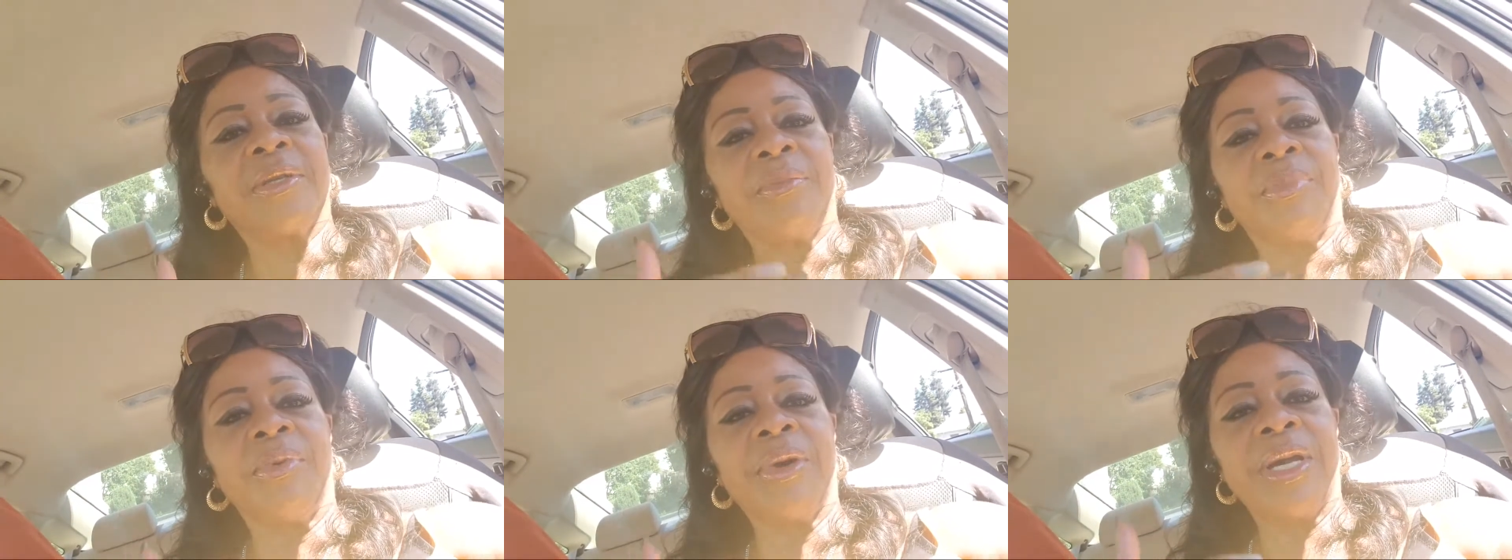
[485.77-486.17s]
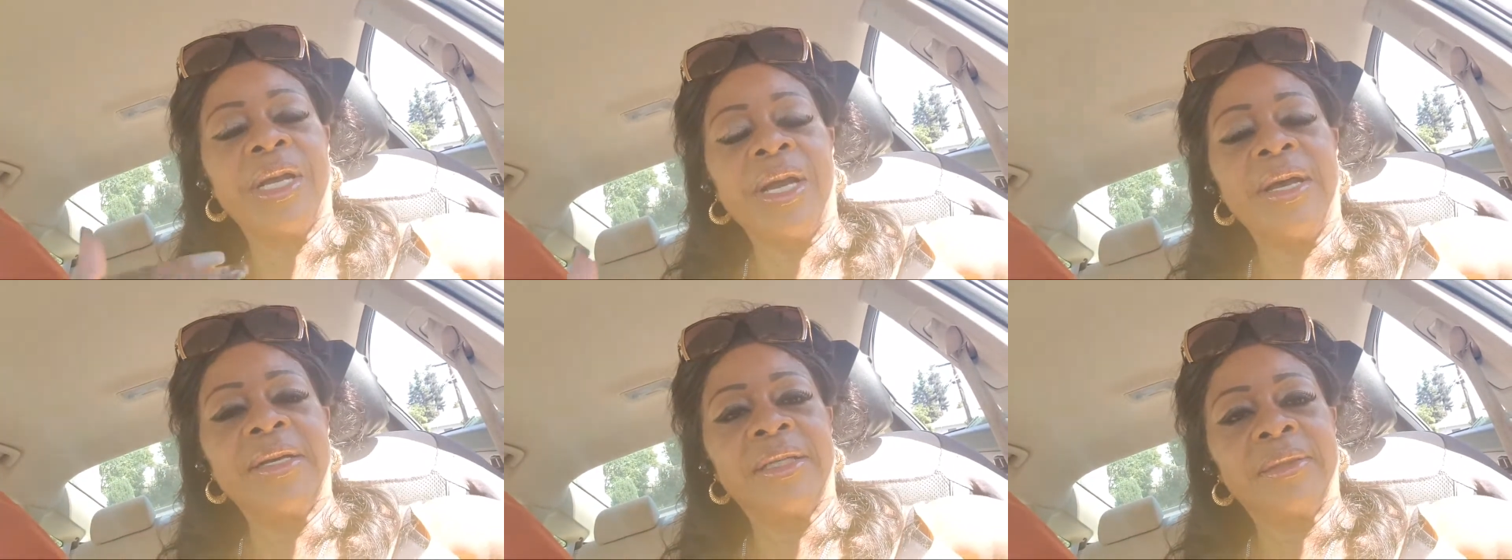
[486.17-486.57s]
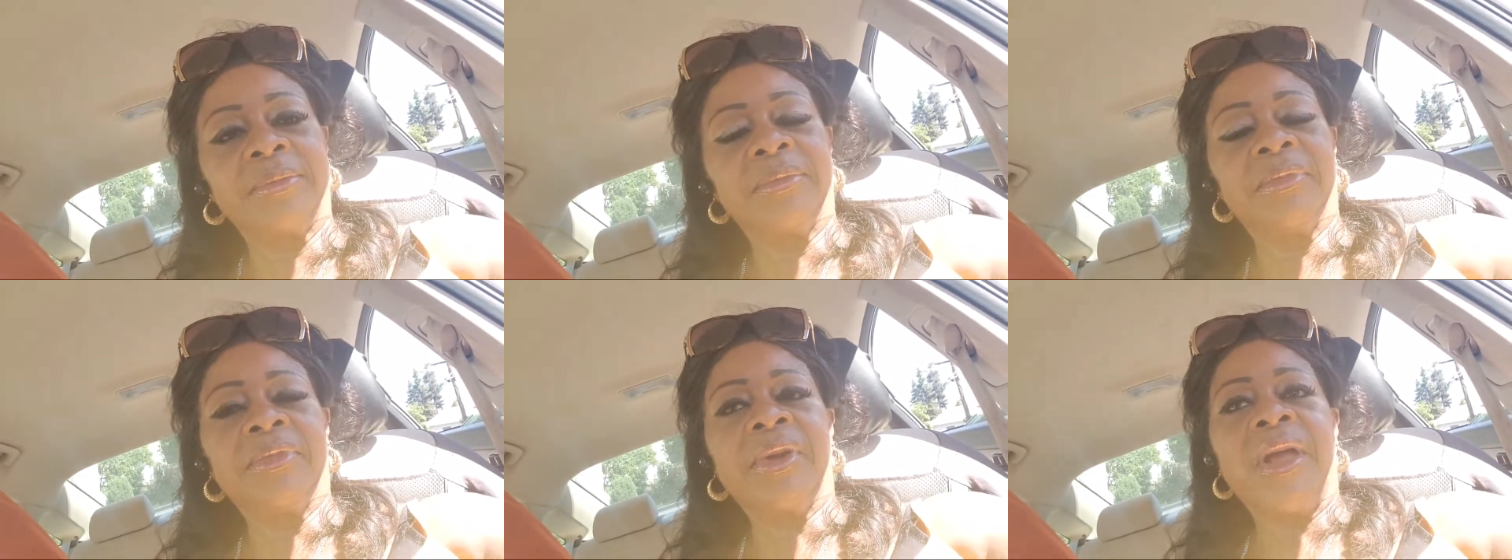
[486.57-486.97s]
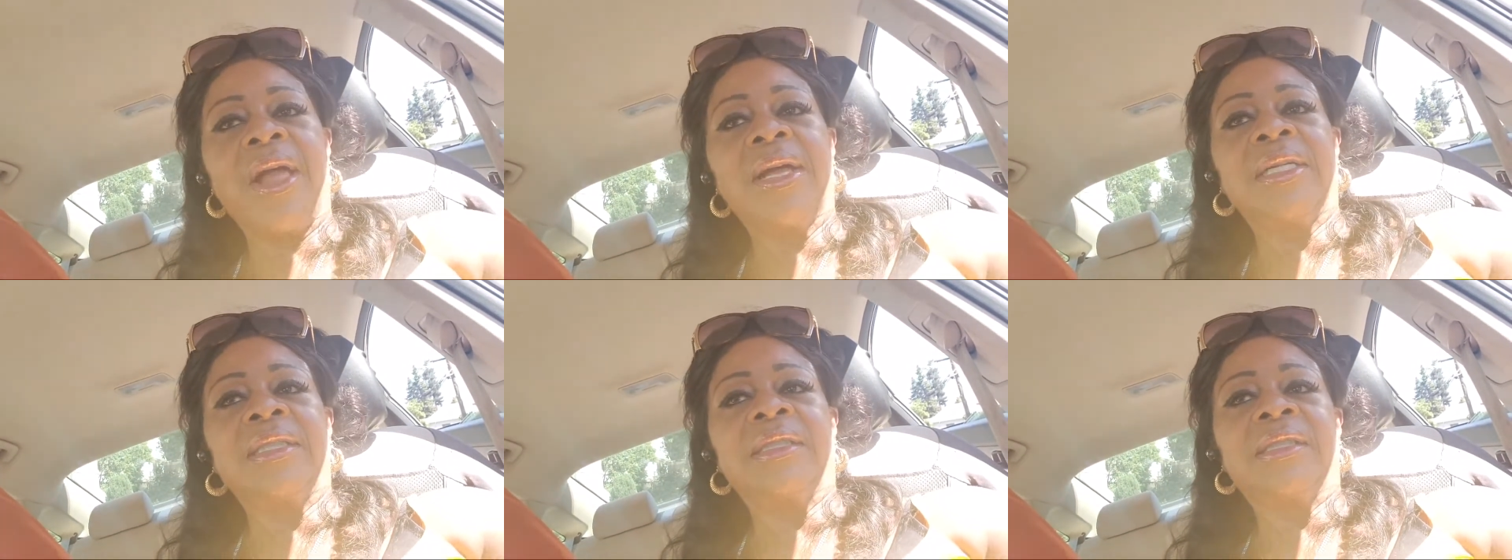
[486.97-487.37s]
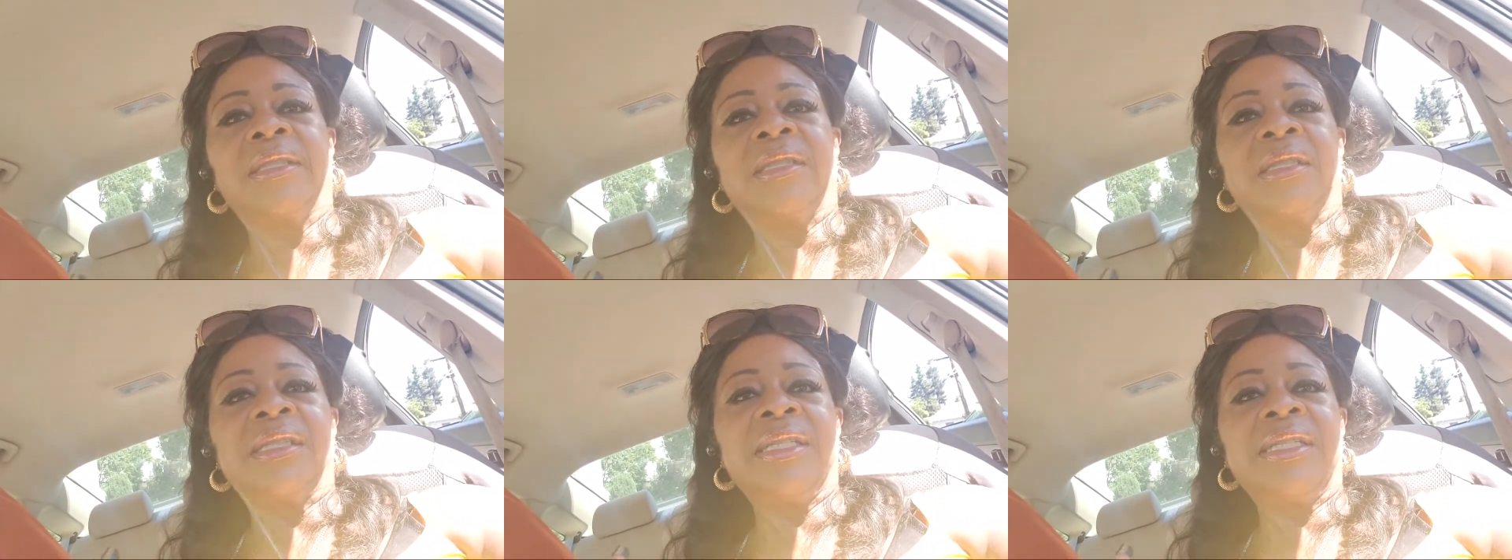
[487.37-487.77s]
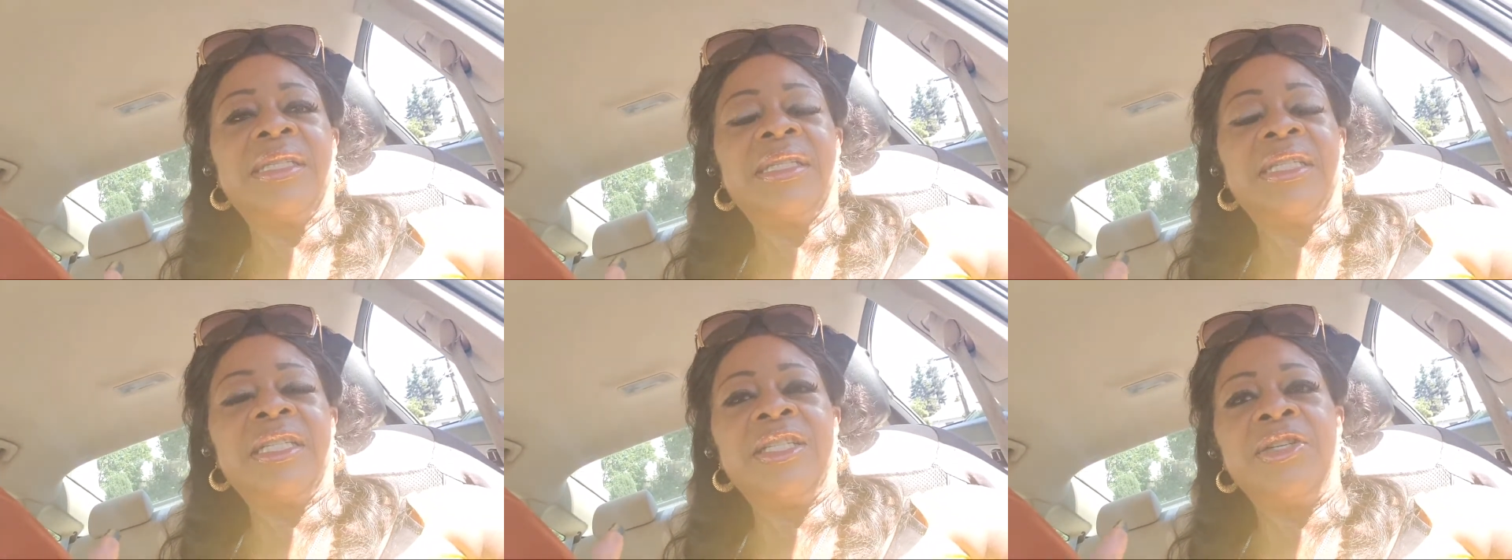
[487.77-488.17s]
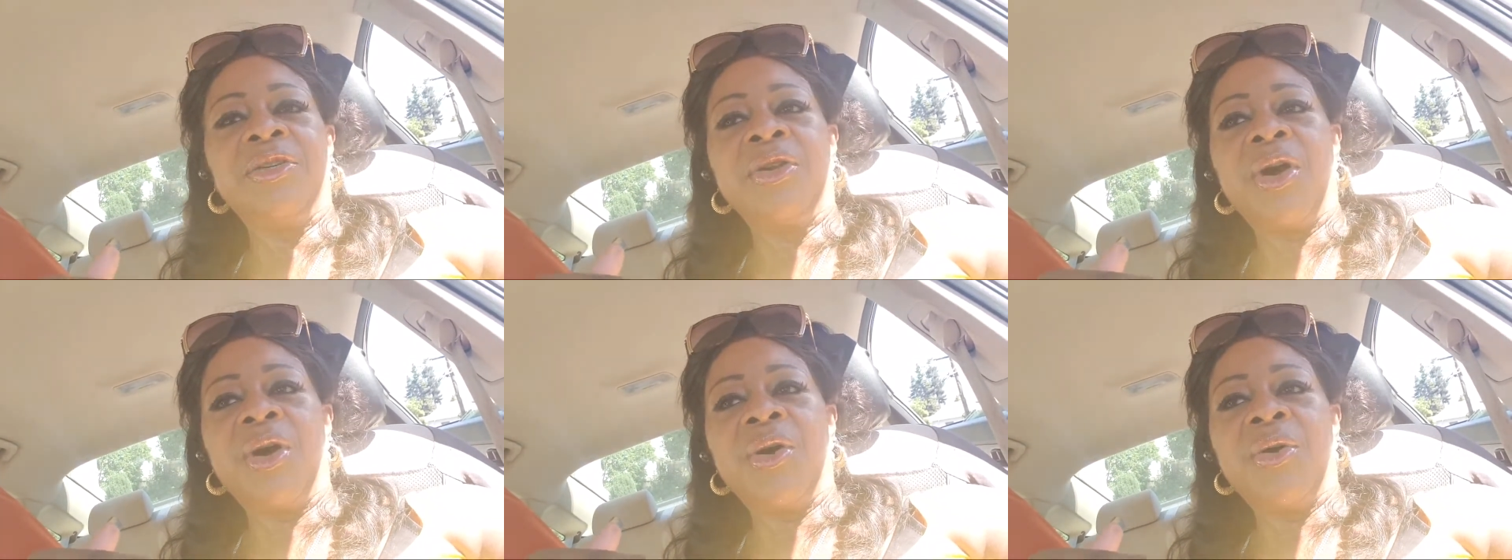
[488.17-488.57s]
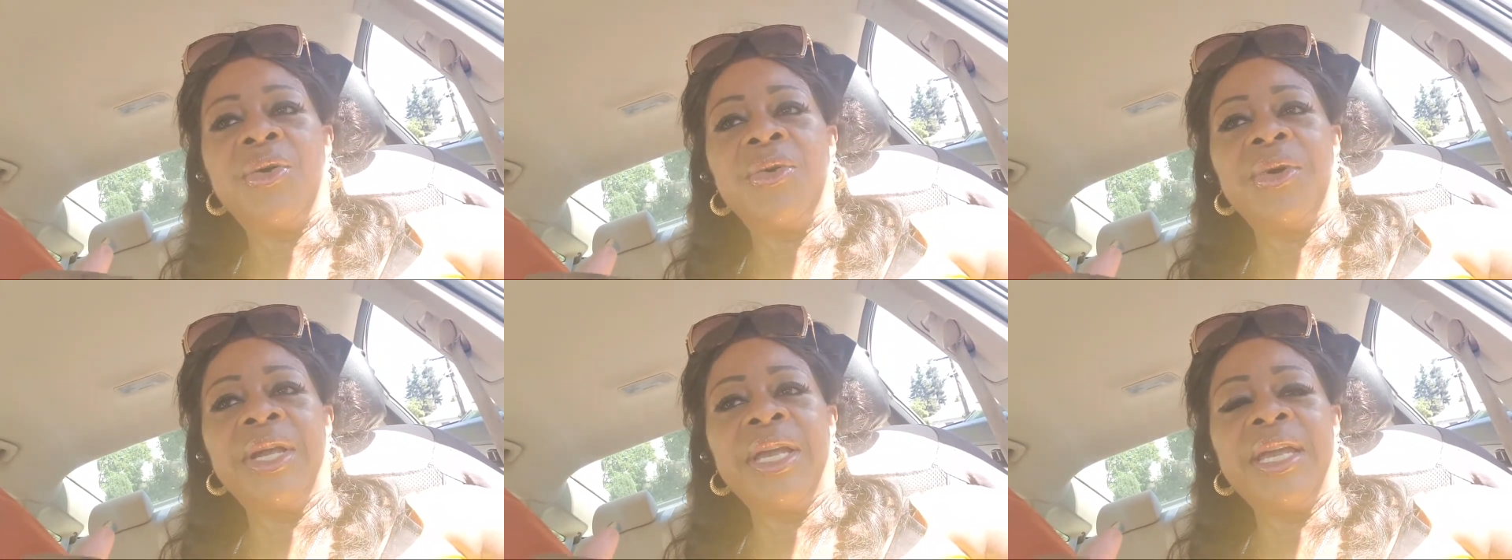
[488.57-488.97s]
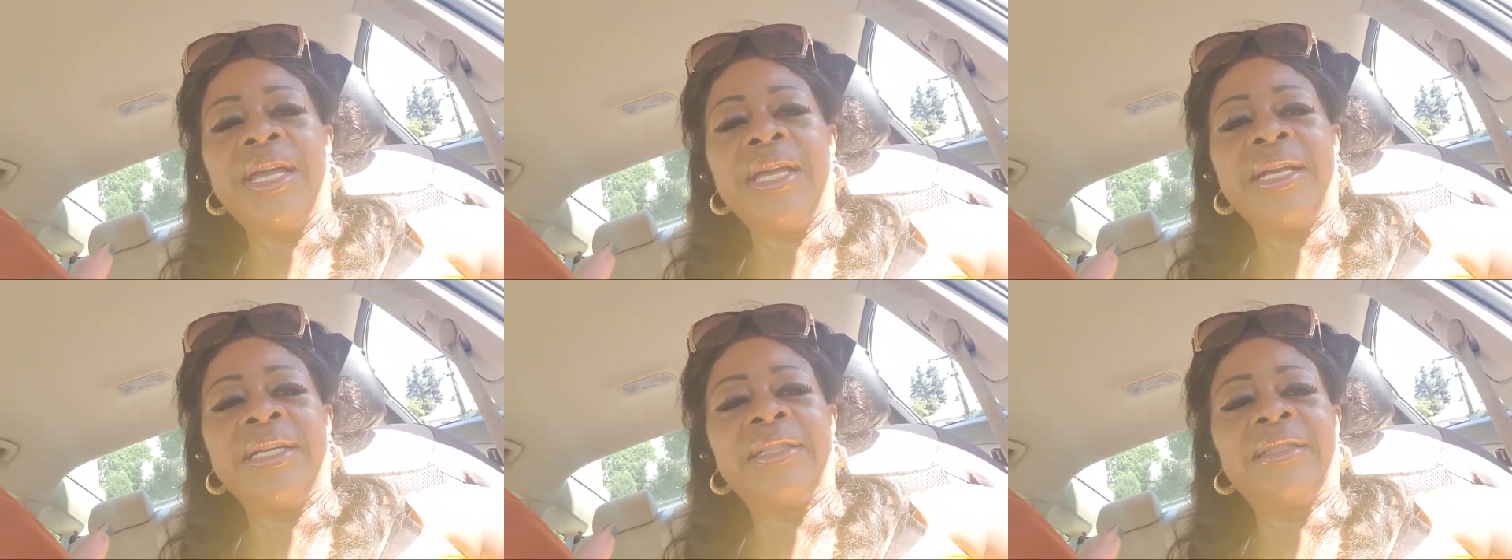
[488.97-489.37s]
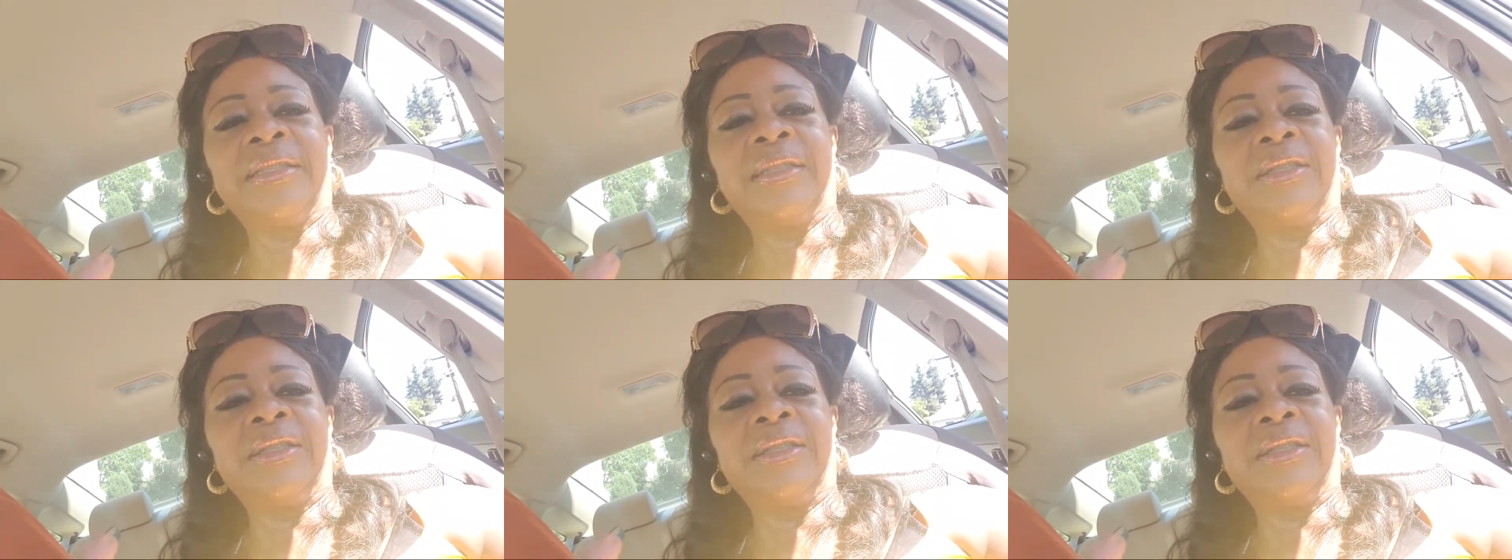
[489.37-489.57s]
bring up, and